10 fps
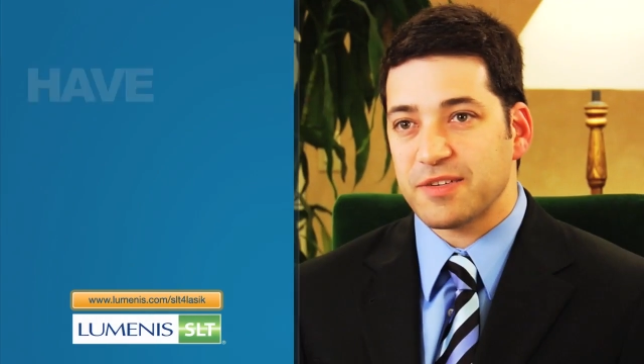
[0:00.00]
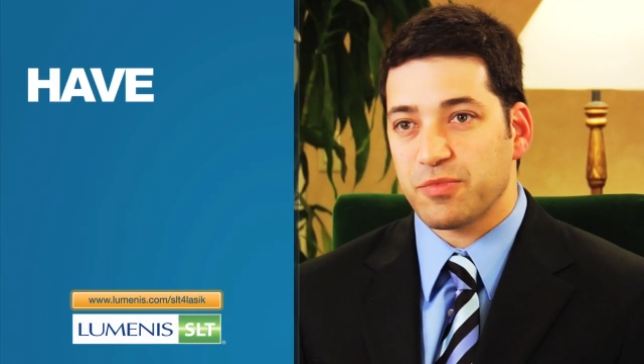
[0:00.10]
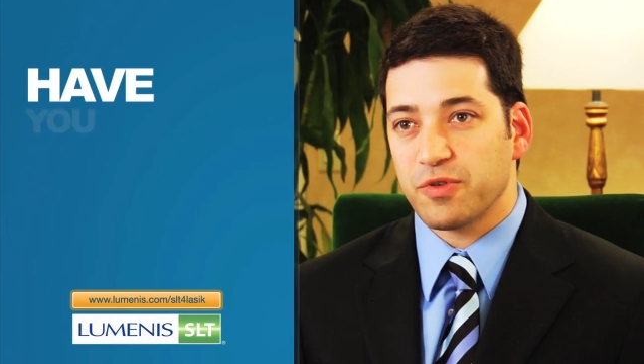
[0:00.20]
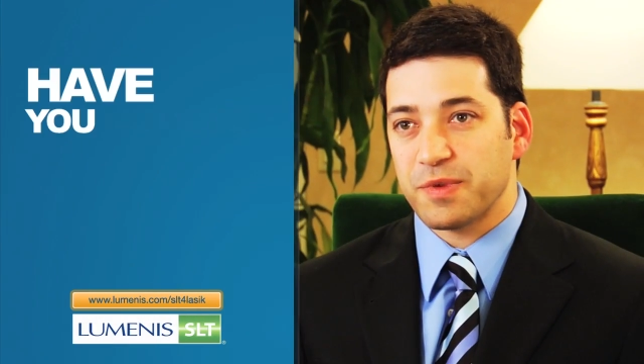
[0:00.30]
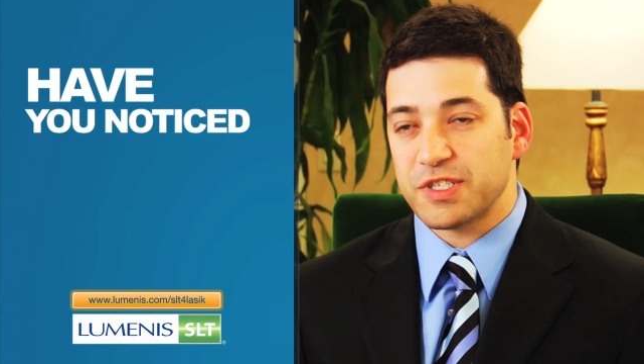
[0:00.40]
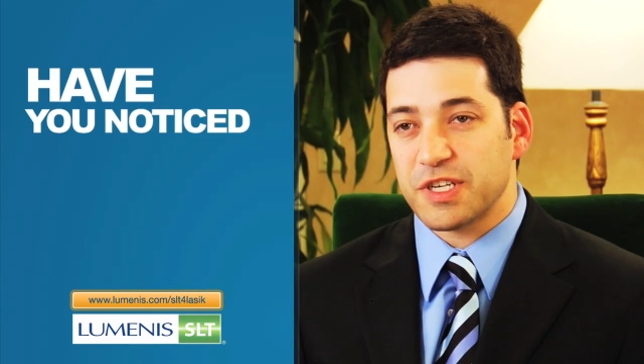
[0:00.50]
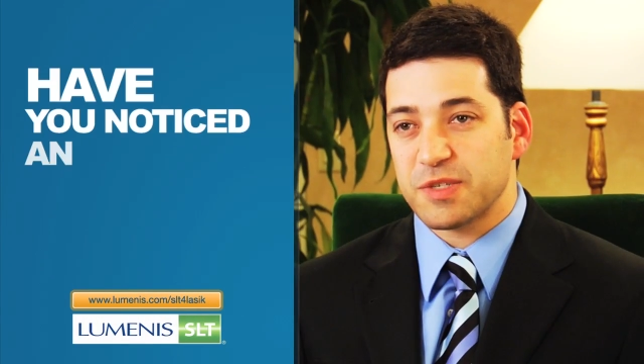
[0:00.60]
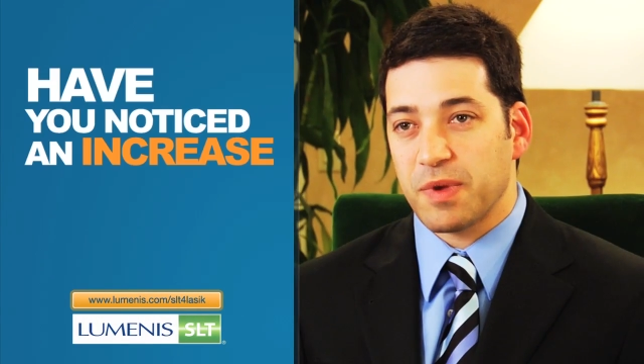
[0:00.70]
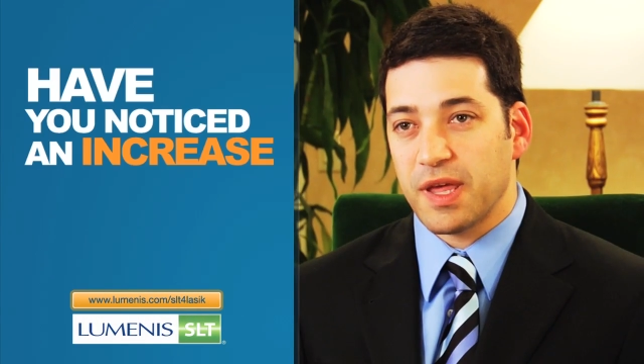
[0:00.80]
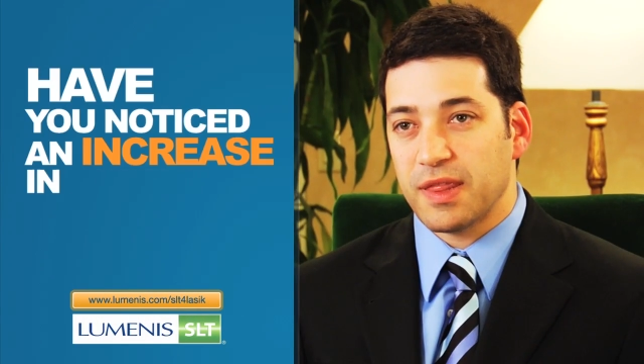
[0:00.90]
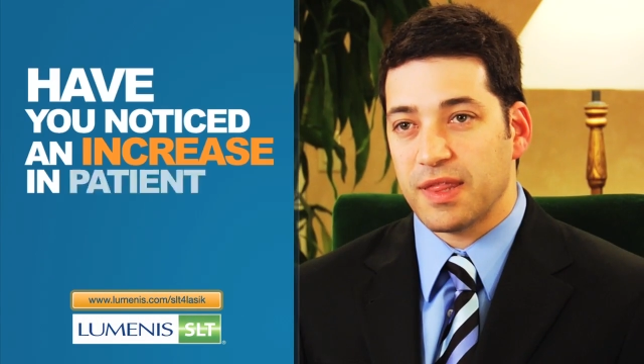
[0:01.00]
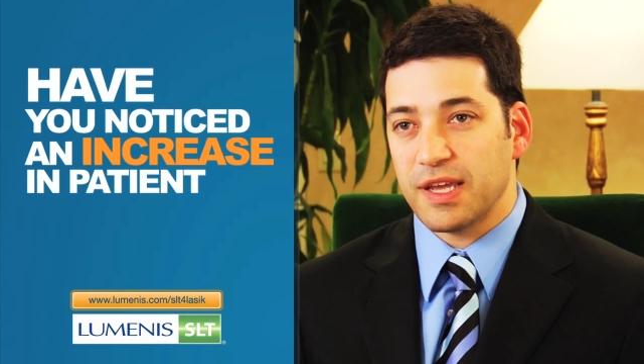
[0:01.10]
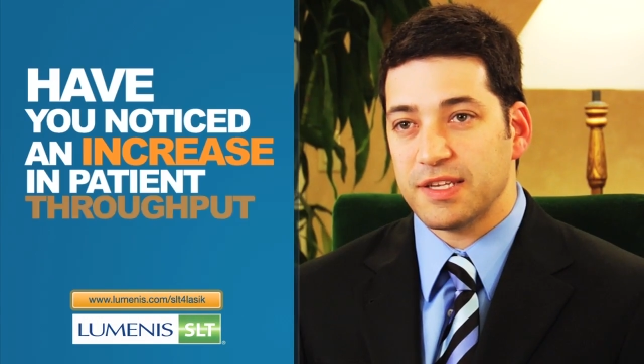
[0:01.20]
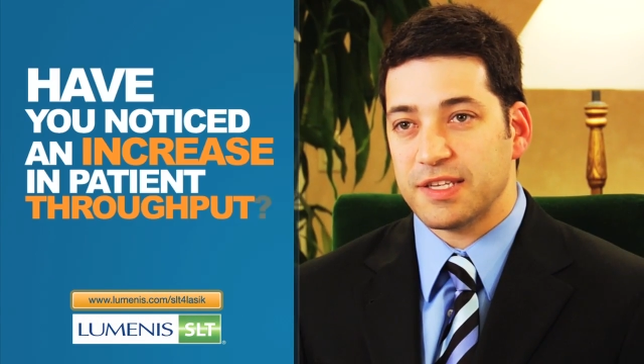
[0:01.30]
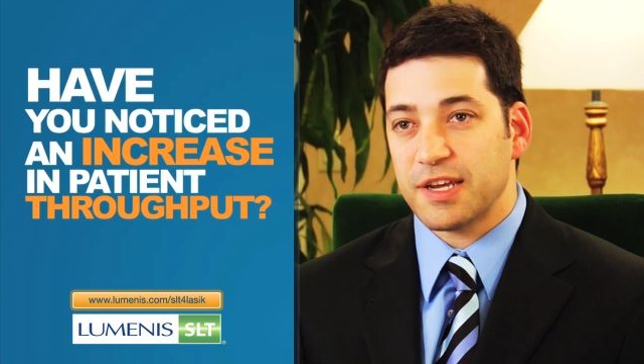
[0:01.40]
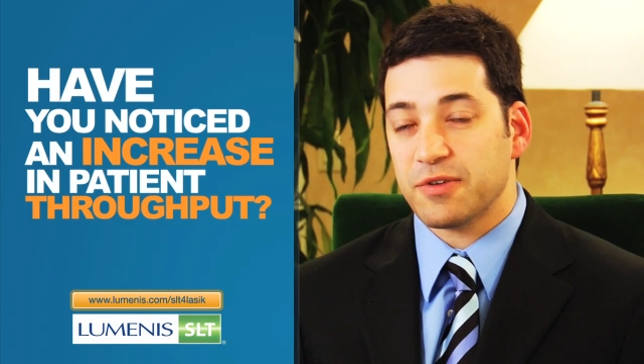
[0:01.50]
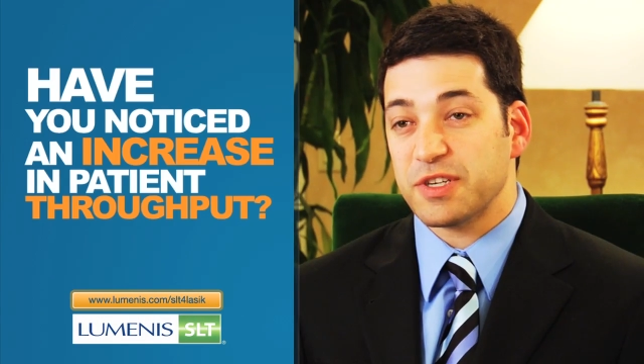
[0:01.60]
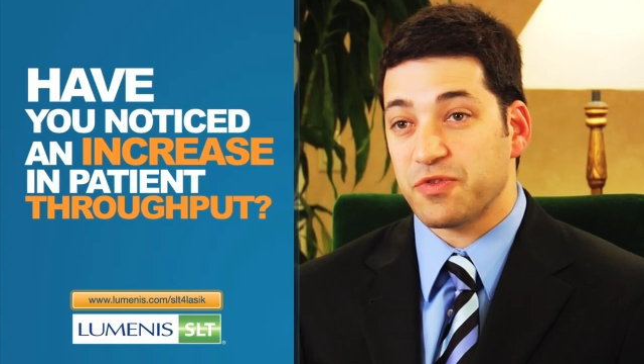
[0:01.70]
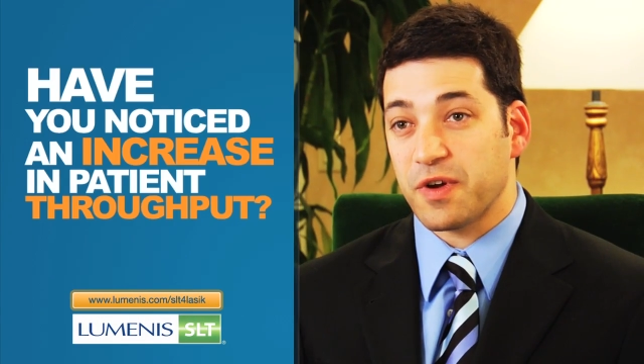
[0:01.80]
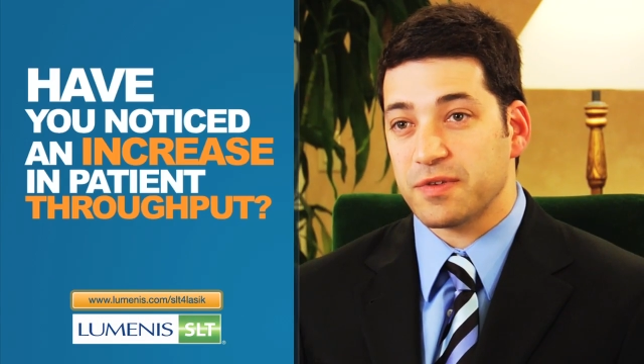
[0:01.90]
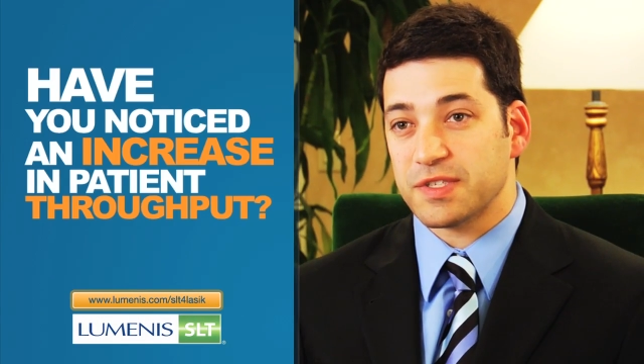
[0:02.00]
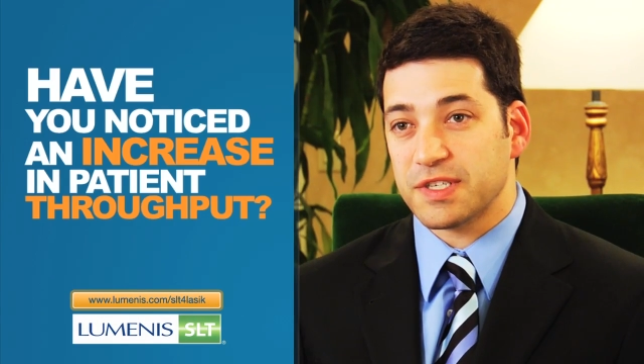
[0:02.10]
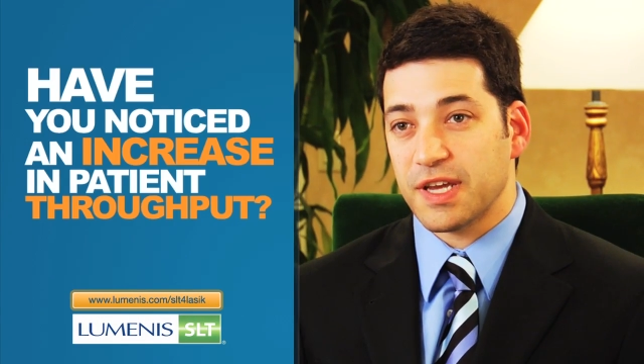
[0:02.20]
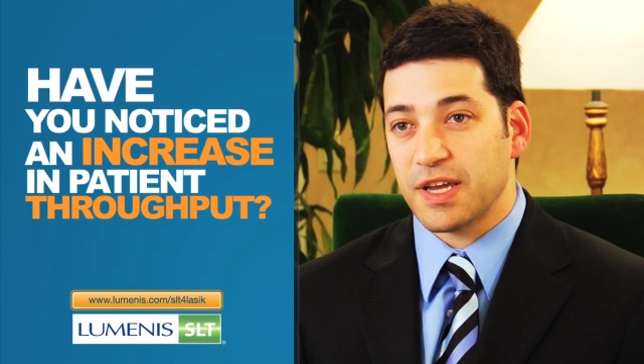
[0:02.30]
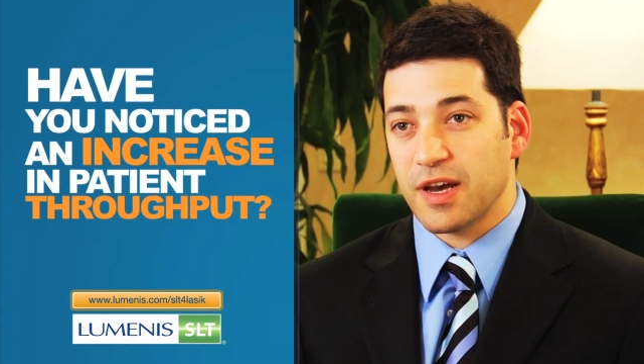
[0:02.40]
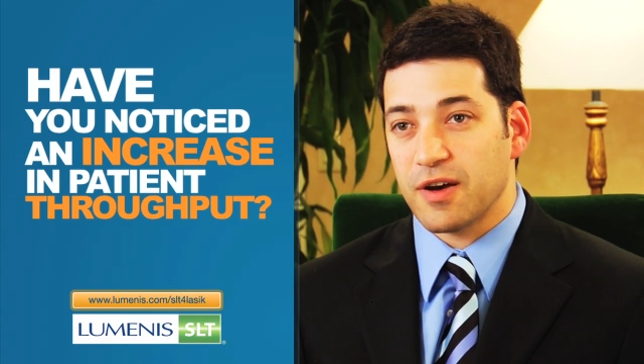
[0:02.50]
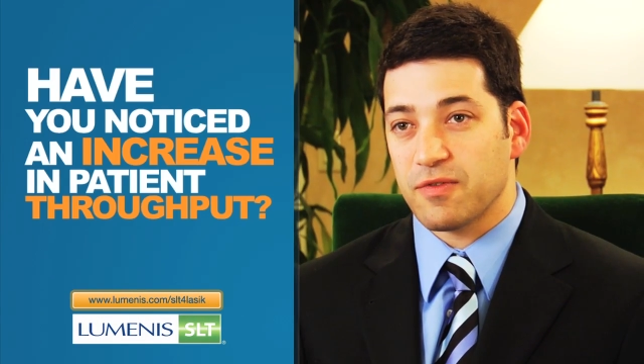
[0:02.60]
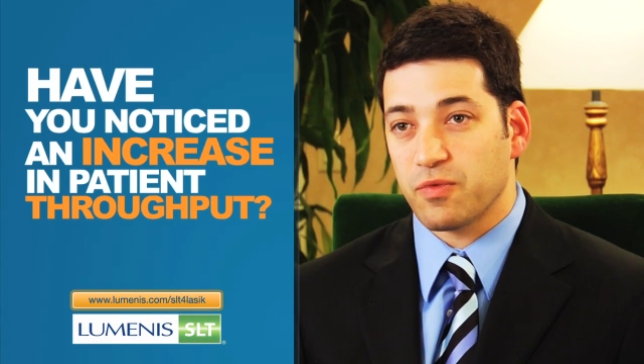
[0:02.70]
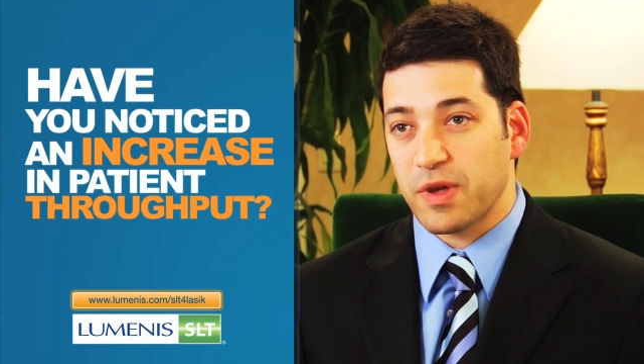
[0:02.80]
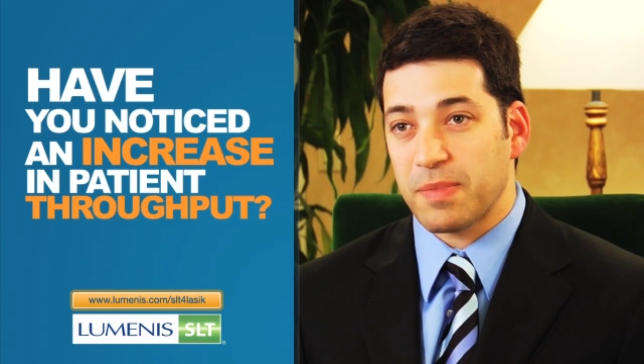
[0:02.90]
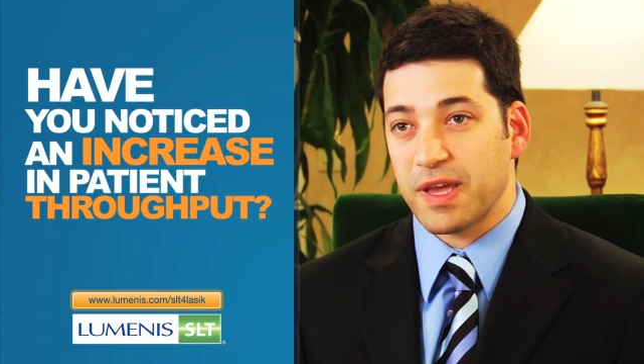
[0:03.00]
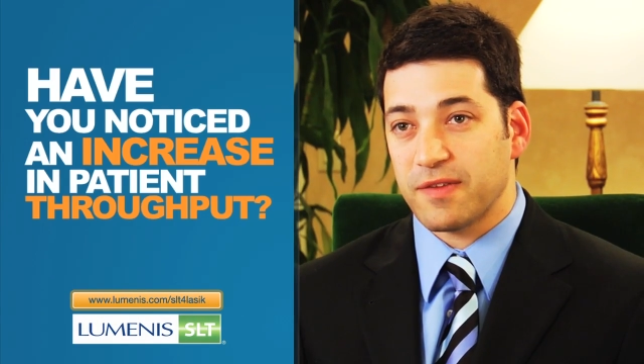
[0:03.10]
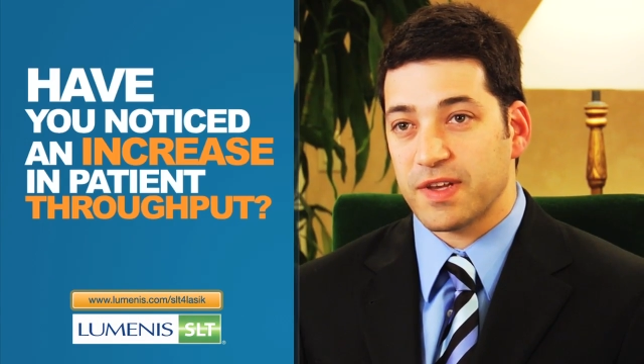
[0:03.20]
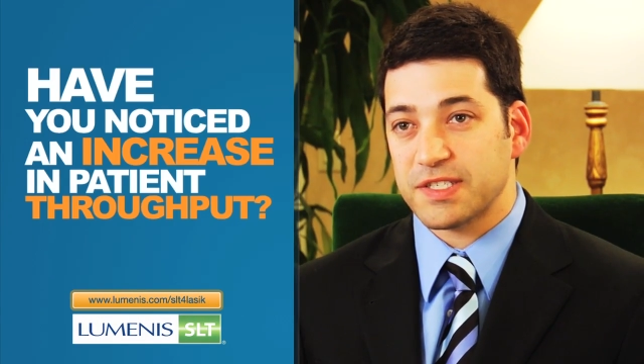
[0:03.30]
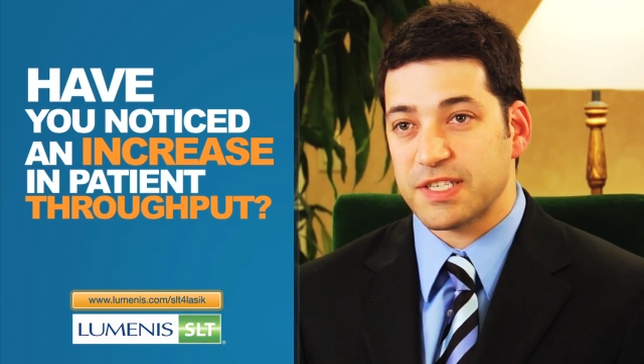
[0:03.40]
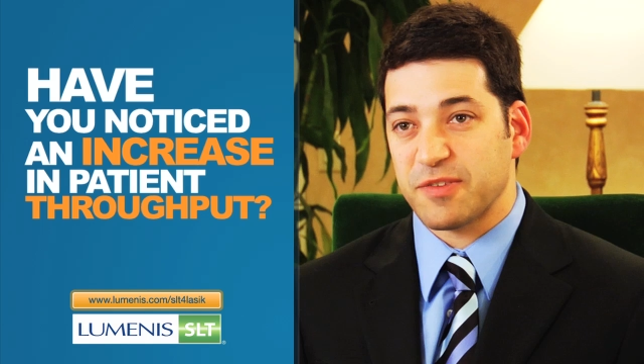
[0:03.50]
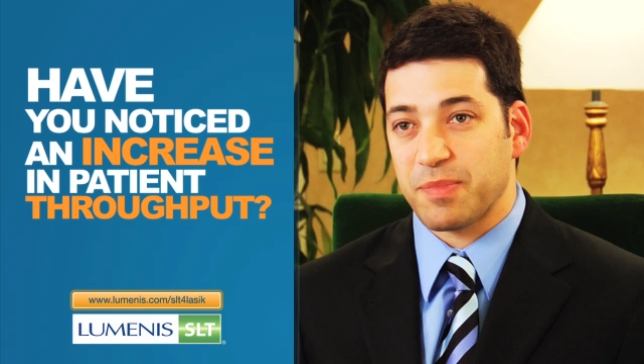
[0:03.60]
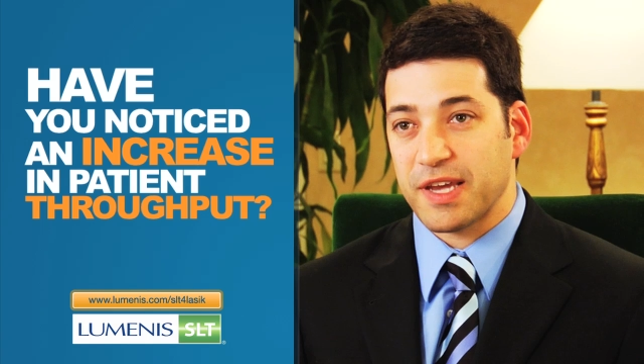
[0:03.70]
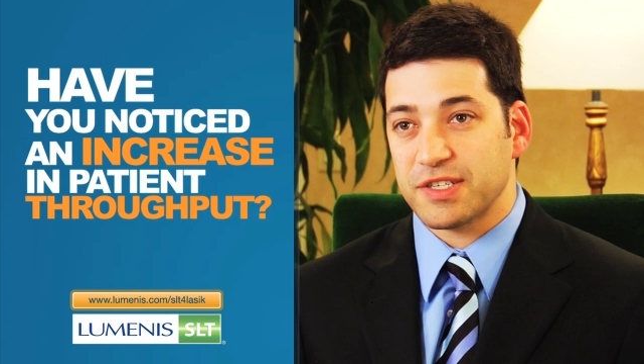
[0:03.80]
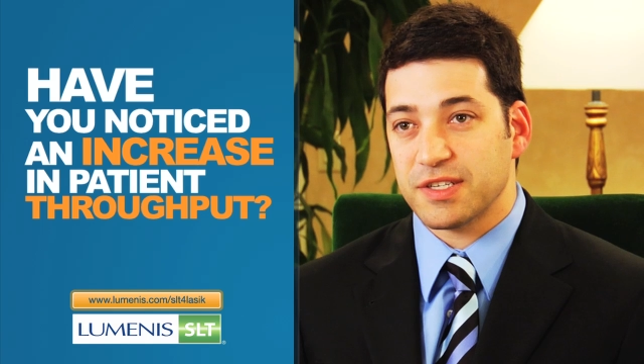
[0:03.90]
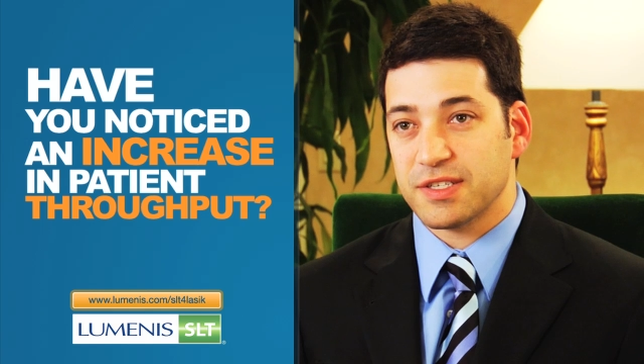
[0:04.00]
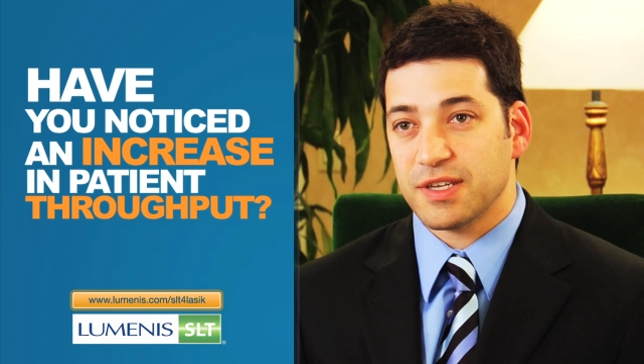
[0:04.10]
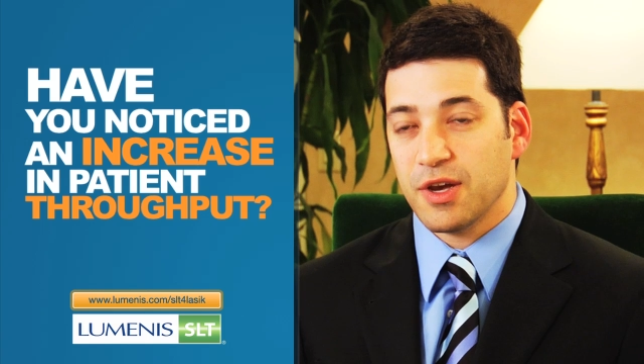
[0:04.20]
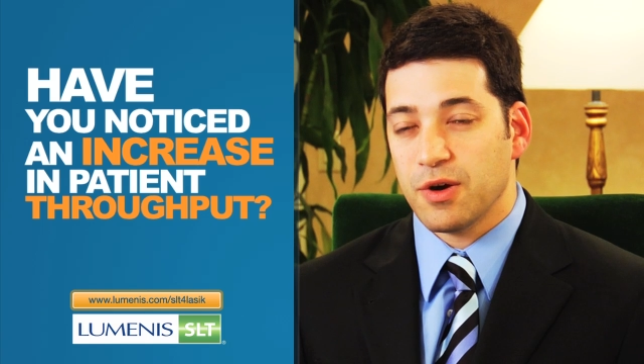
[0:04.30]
improvement has just been the decreased frequency of repeat visits of patients